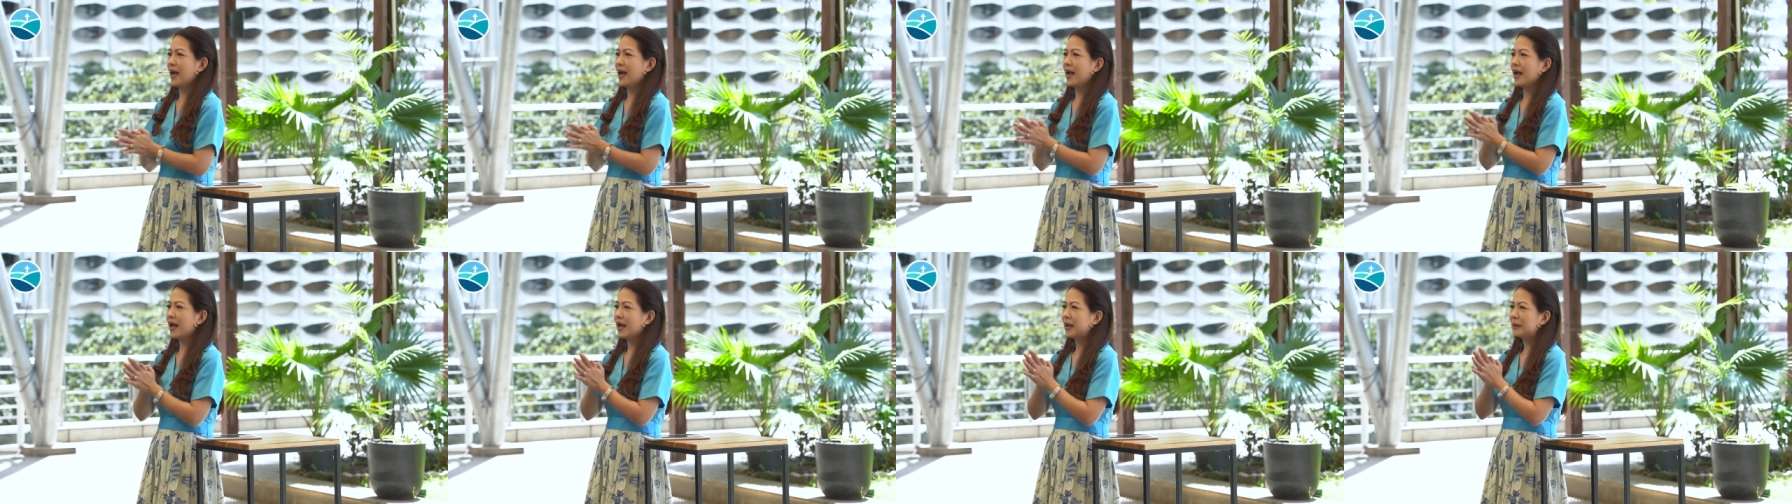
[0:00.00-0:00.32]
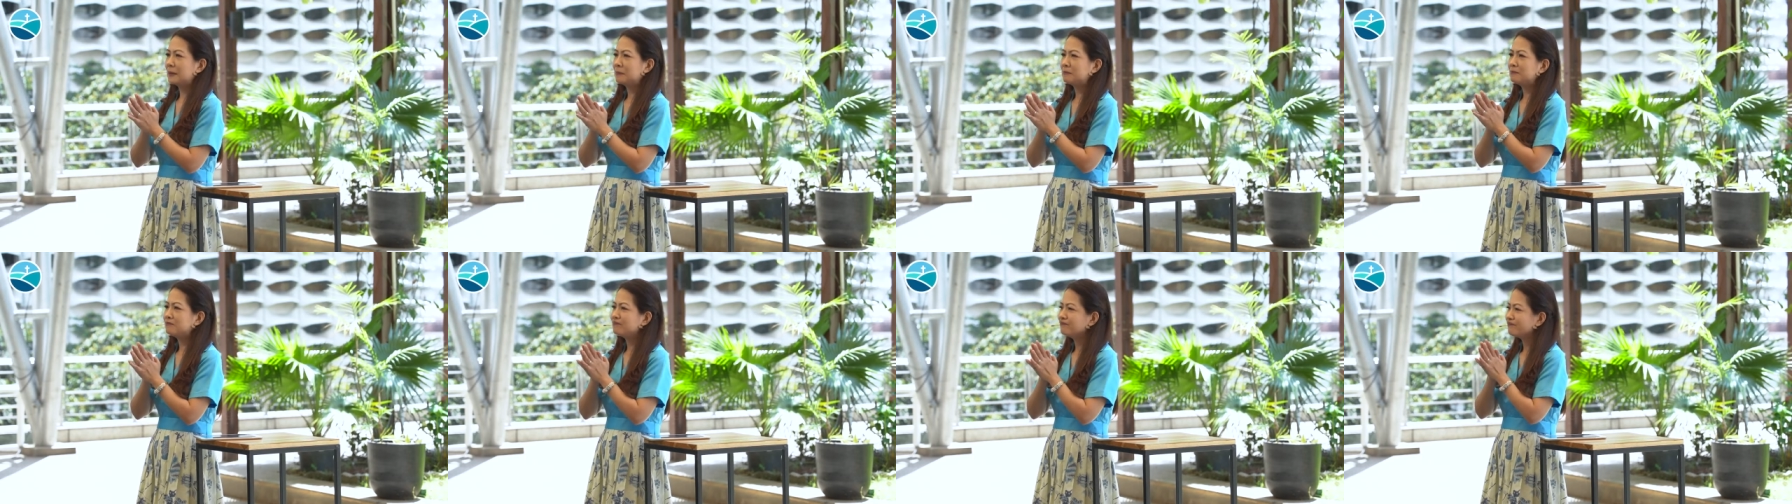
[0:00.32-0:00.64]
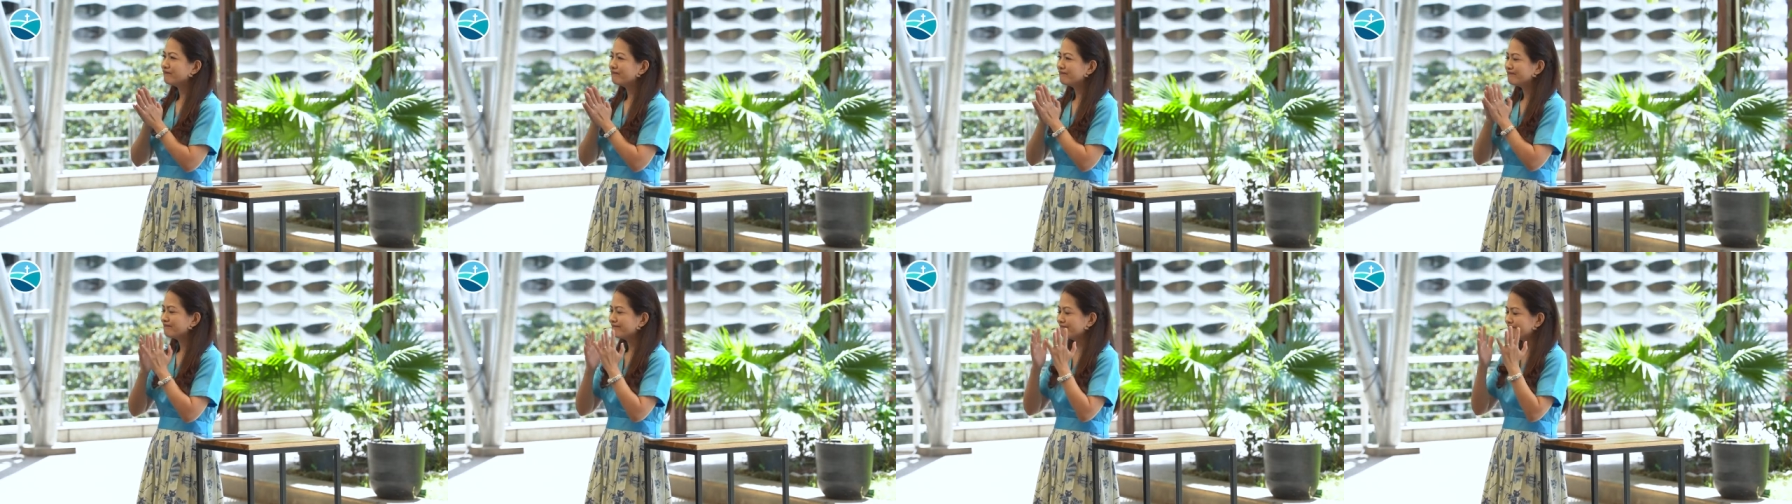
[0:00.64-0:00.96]
And
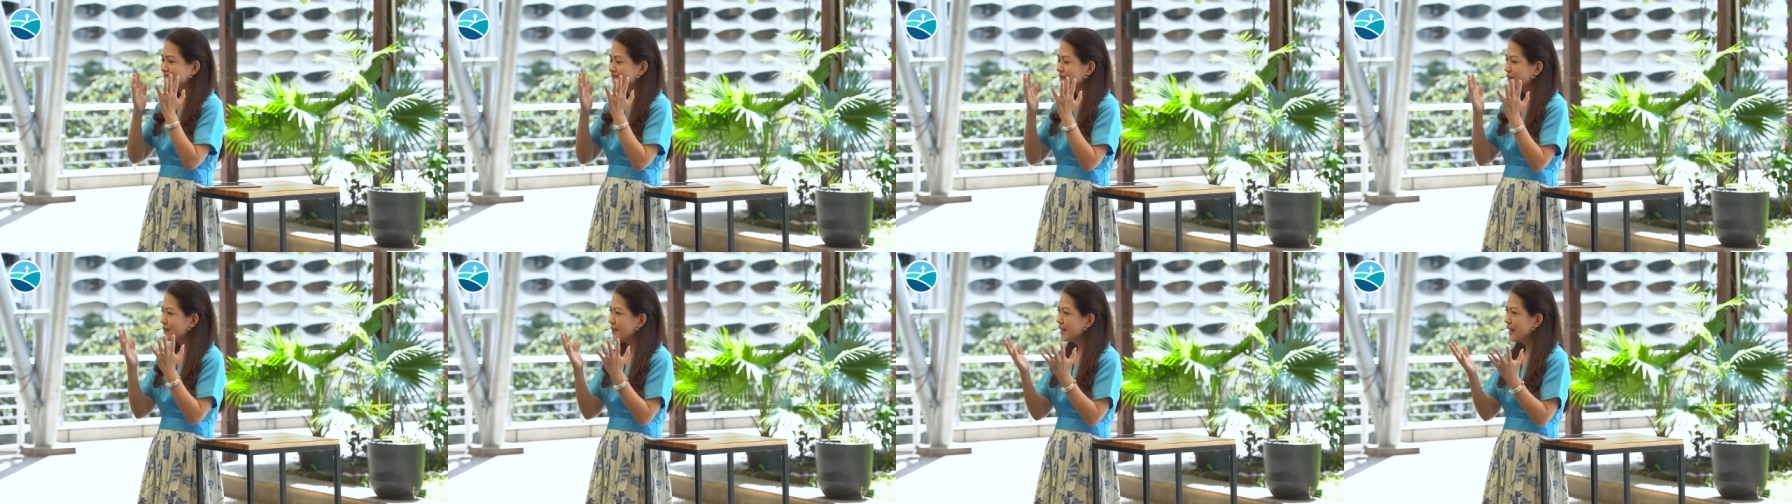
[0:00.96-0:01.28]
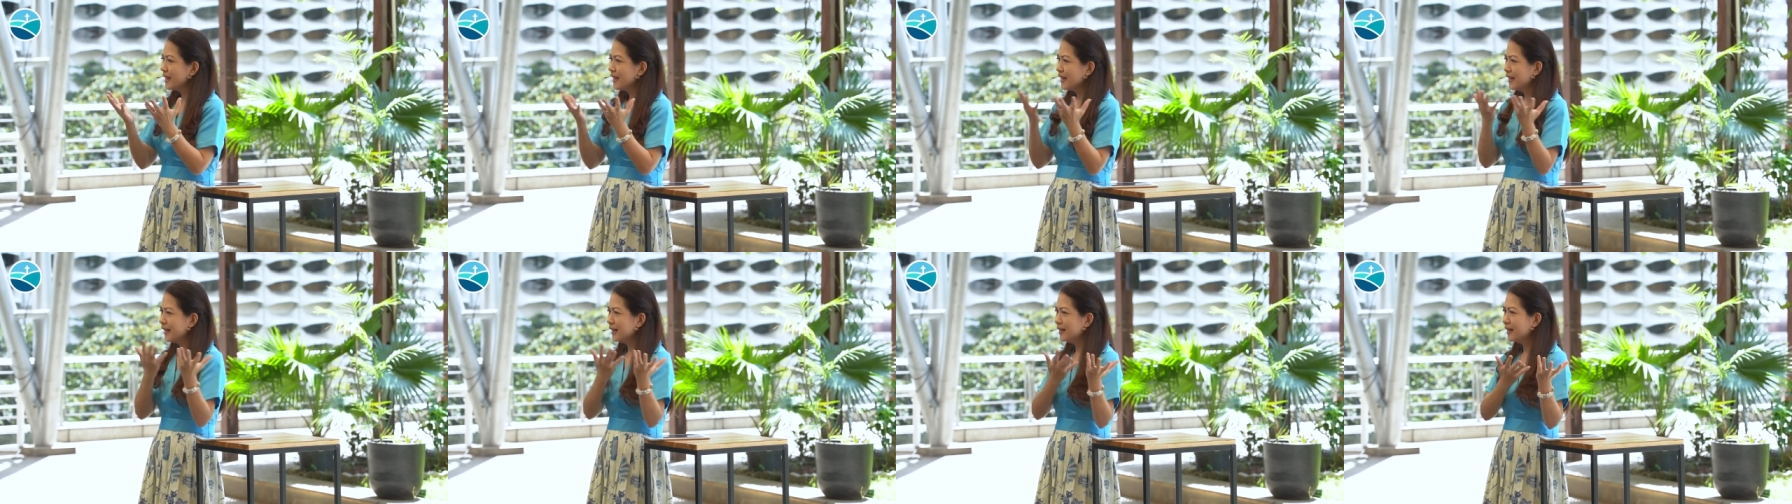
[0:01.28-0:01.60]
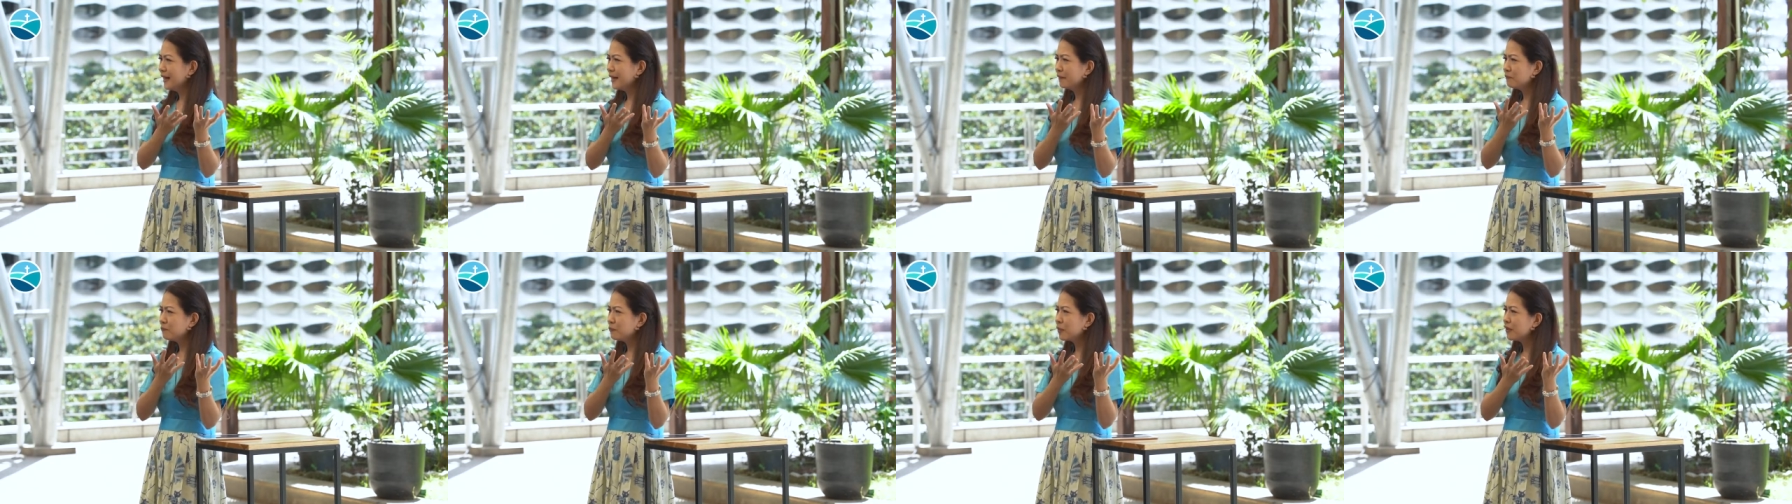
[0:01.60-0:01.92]
in
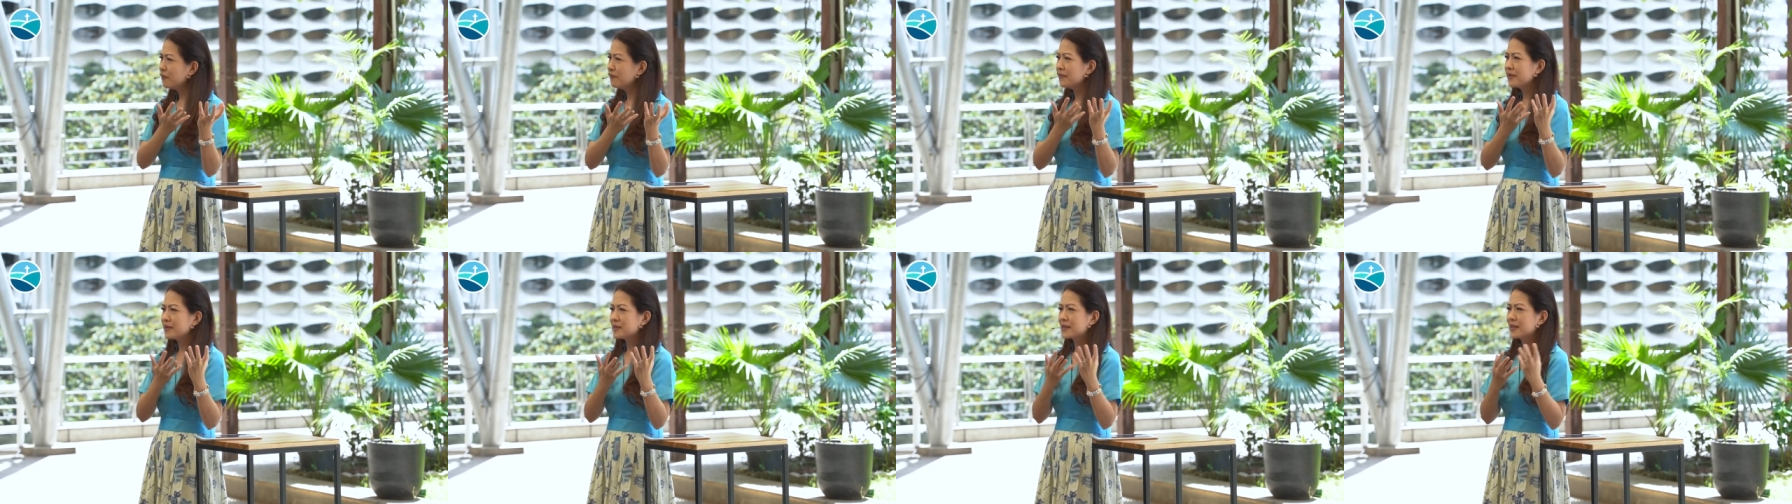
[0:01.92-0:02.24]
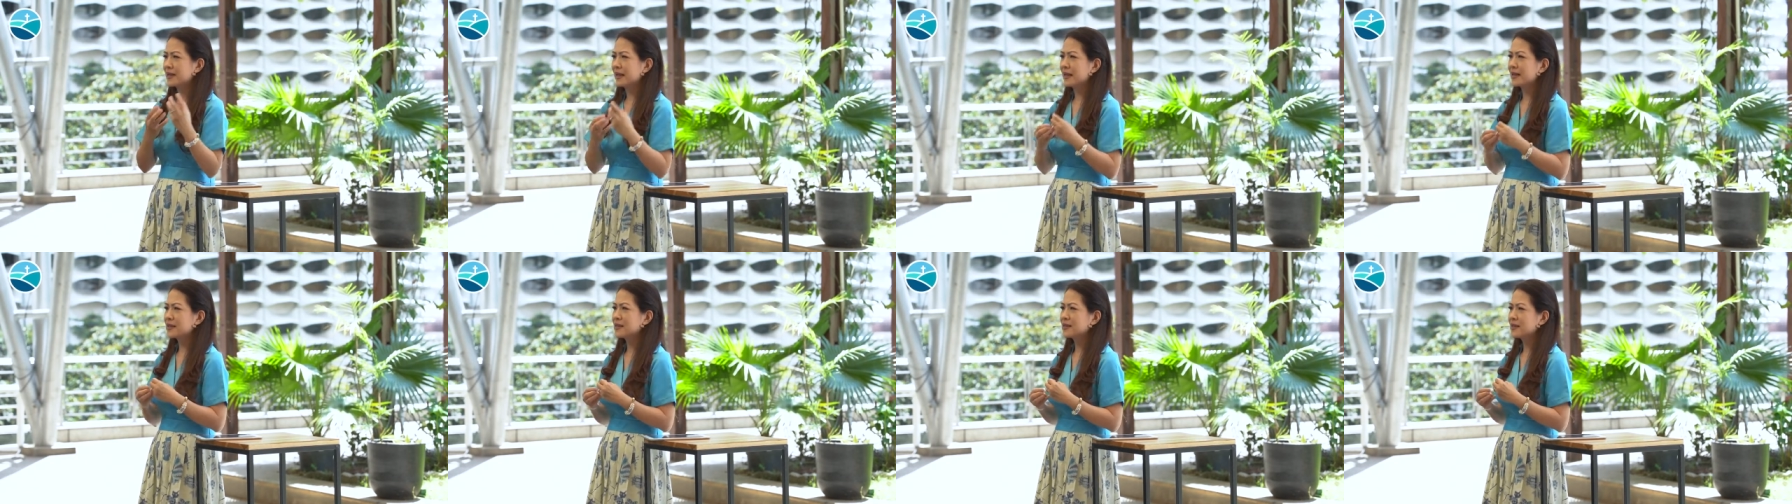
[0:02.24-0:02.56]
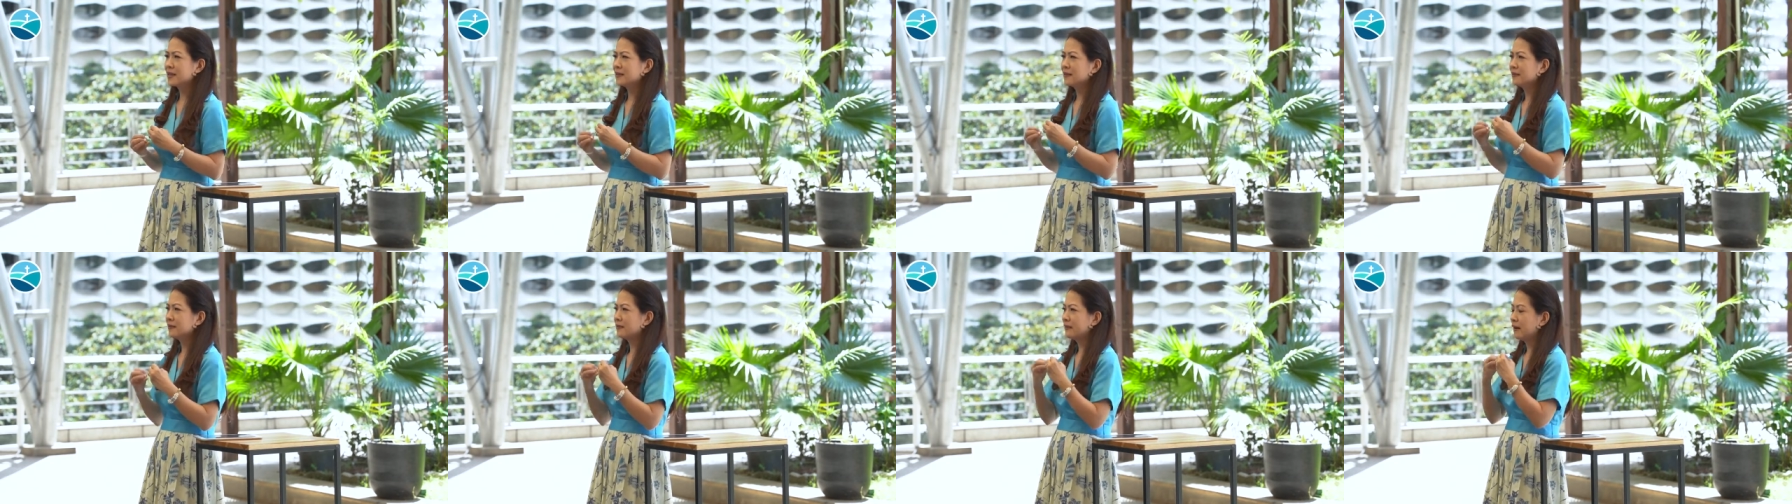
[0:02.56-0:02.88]
the previous
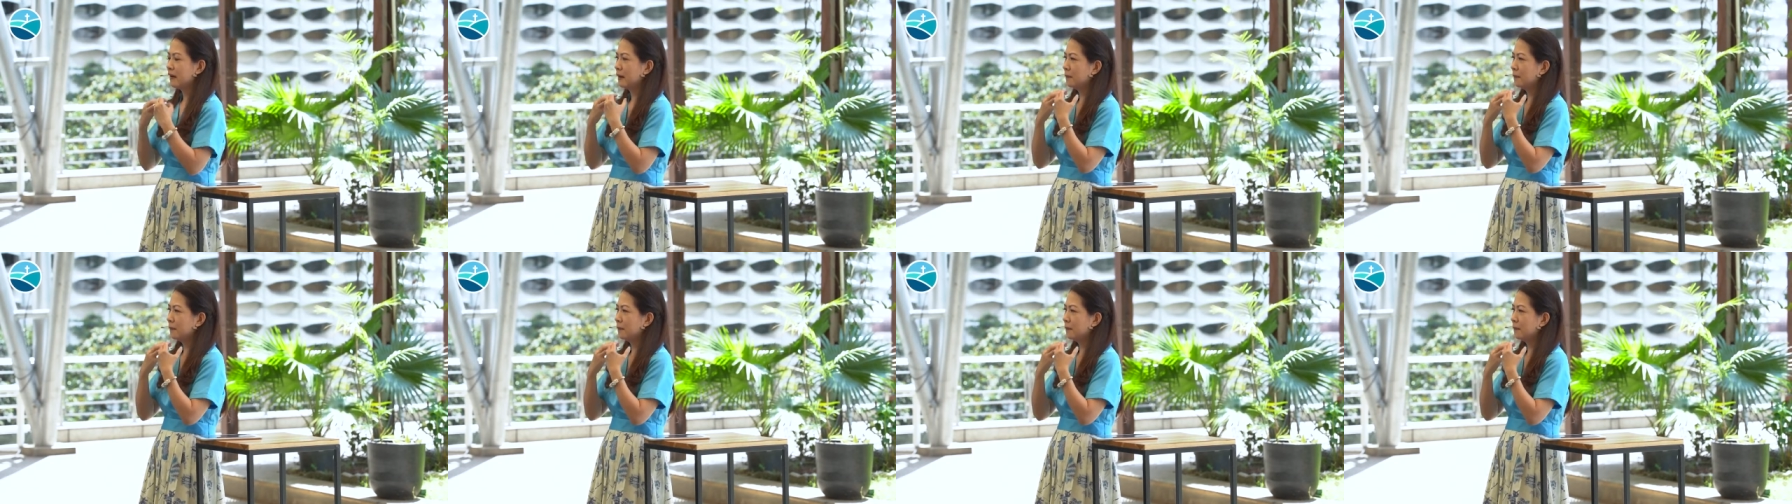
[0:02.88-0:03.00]
lesson